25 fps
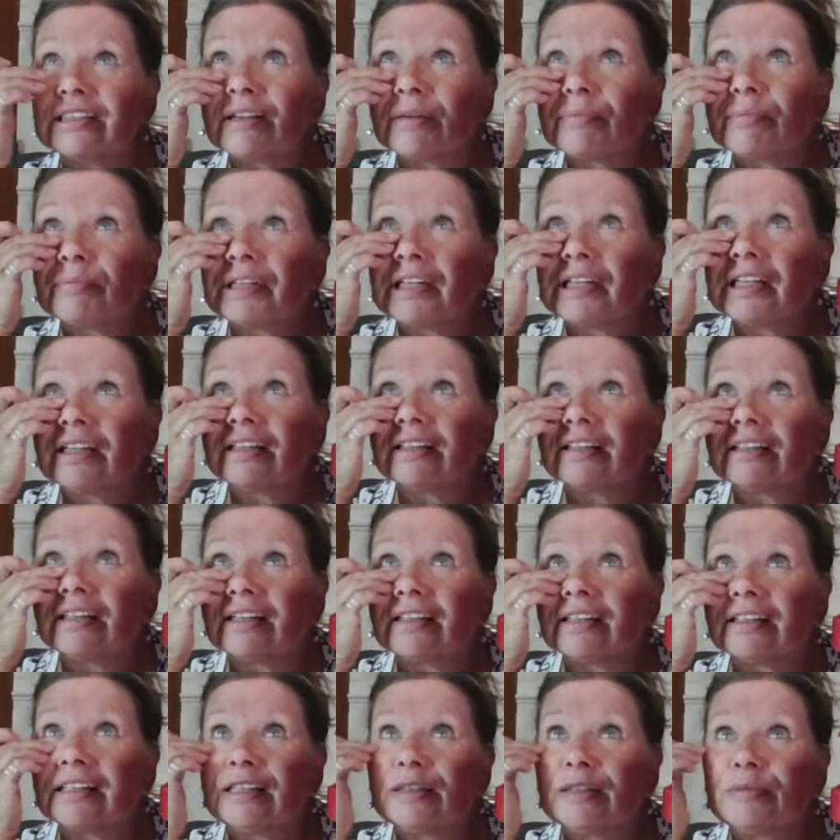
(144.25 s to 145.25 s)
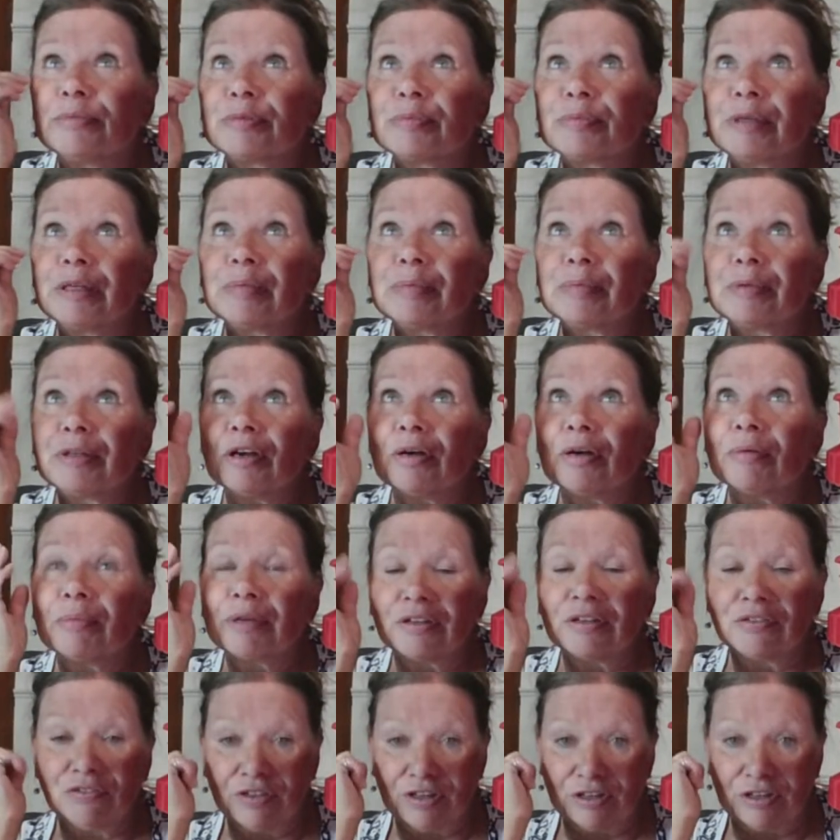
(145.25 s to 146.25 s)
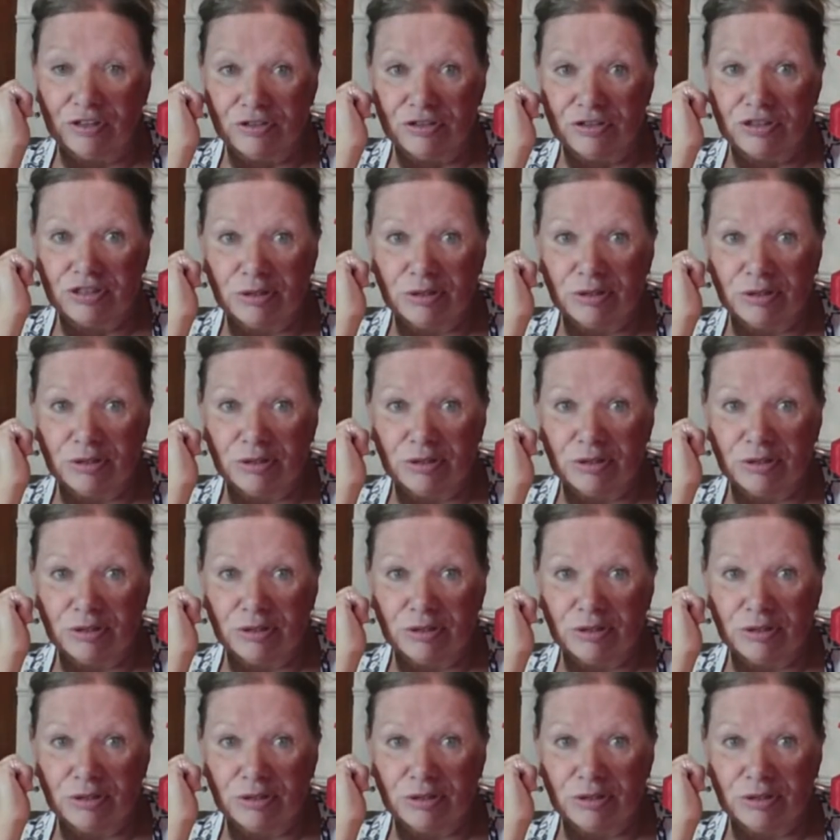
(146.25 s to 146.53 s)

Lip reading: something that keeps beeping on my phone,